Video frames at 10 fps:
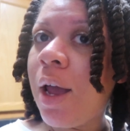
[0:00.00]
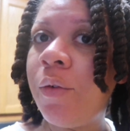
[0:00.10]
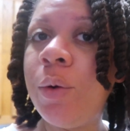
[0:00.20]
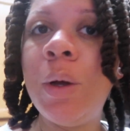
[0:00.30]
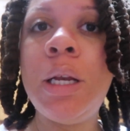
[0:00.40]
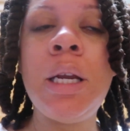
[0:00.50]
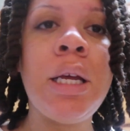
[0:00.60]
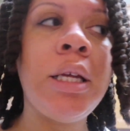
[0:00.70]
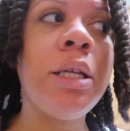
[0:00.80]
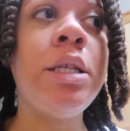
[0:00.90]
Everyone
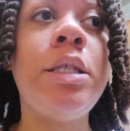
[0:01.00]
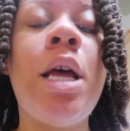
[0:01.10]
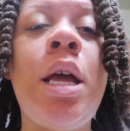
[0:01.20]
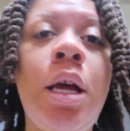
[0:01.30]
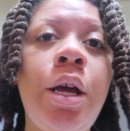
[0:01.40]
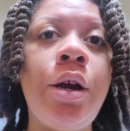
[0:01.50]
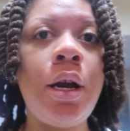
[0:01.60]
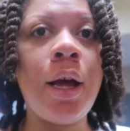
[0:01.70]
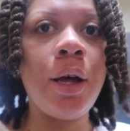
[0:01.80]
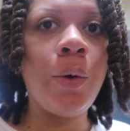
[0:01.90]
is here
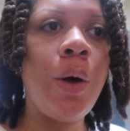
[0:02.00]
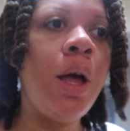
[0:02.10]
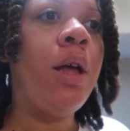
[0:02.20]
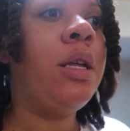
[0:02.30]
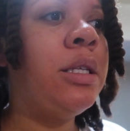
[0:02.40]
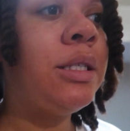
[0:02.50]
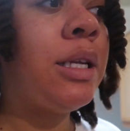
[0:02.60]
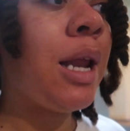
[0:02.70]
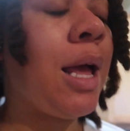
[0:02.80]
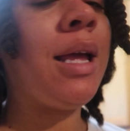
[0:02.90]
now.
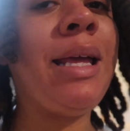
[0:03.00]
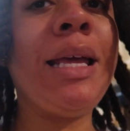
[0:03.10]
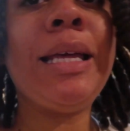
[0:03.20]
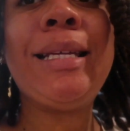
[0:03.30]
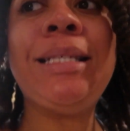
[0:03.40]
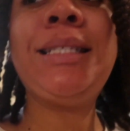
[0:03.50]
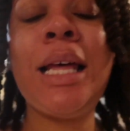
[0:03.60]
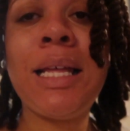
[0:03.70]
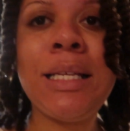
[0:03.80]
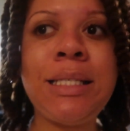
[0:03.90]
Zanai is
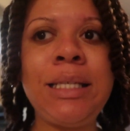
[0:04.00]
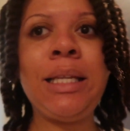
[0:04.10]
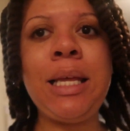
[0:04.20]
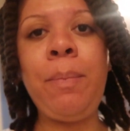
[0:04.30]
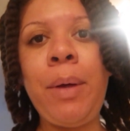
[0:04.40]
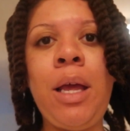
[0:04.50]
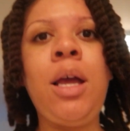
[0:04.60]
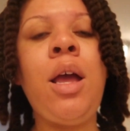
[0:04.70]
sleeping.